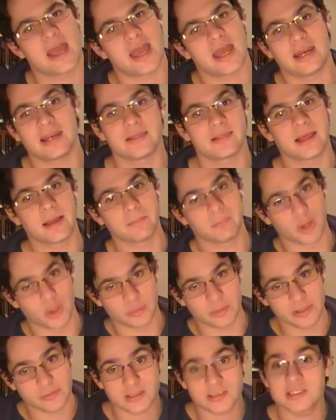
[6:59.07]
And in that
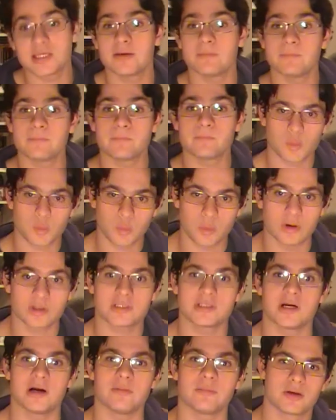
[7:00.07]
moment, Tim
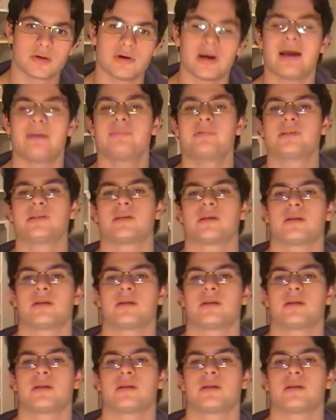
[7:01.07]
walked up, grabbed